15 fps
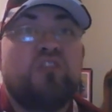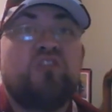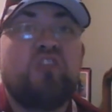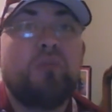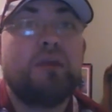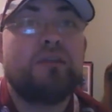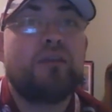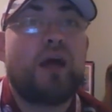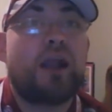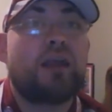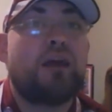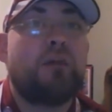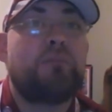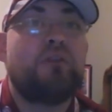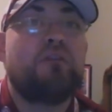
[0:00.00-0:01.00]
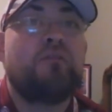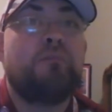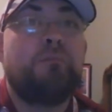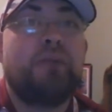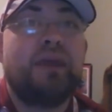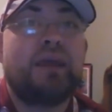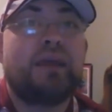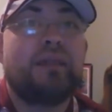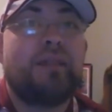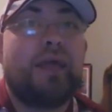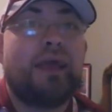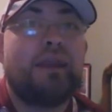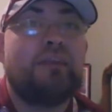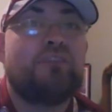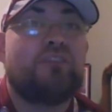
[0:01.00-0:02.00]
Jimmy's got a couple of big
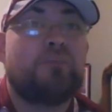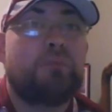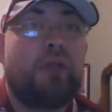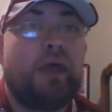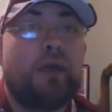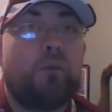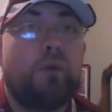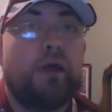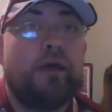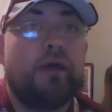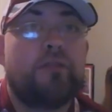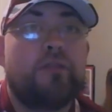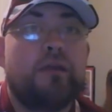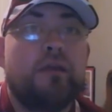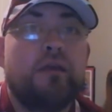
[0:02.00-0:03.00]
ladies to play with,